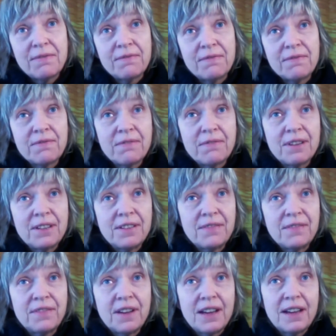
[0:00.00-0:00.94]

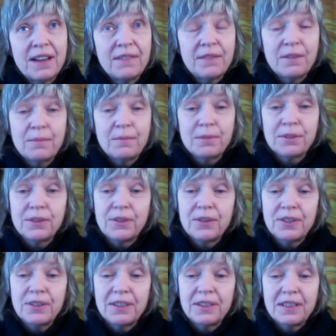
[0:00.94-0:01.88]
25, almost
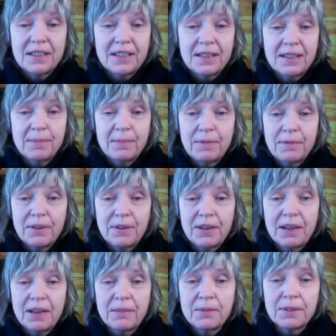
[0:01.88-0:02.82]
30 years. Before
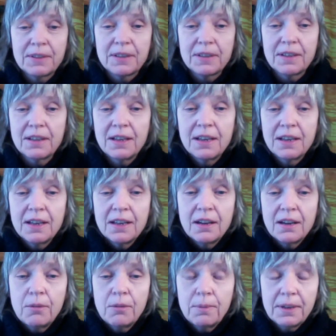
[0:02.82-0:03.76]
I was a
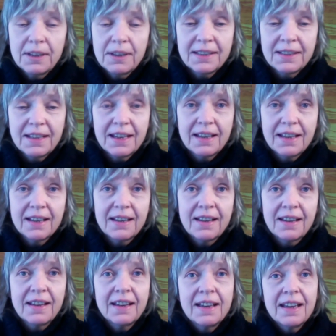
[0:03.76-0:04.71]
opera
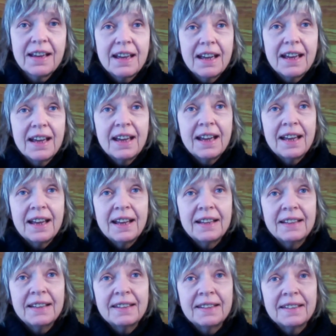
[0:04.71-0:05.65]
singer,
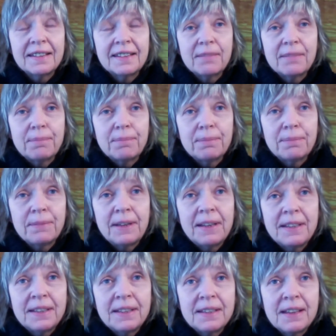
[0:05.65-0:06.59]
and
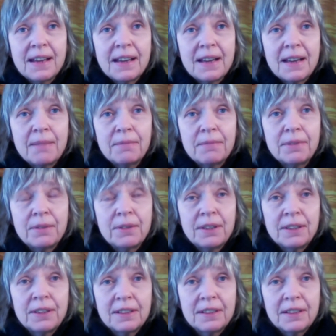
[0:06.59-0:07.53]
in time
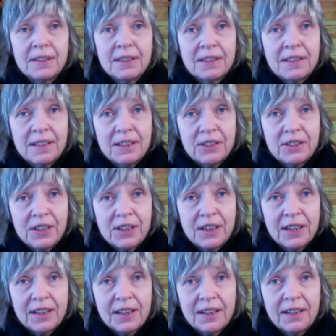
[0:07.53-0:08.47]
doing
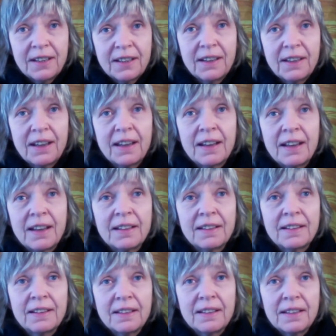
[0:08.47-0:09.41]
teaching
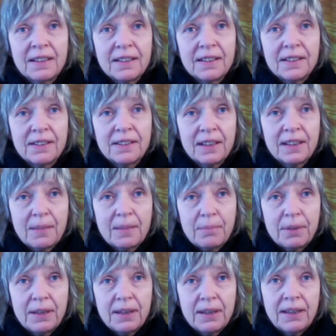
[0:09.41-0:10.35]
and
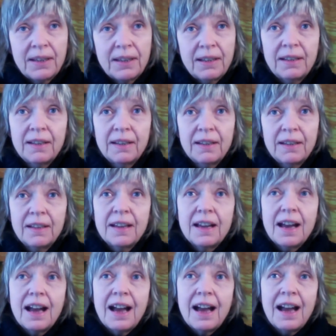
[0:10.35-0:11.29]
therapy,
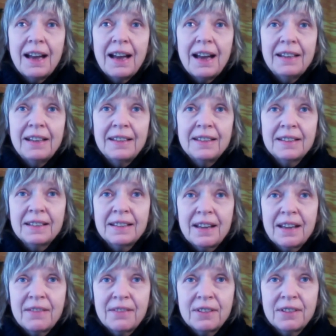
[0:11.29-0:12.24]
I
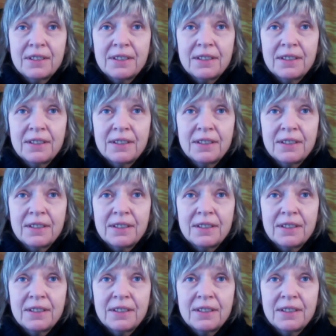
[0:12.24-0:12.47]
discovered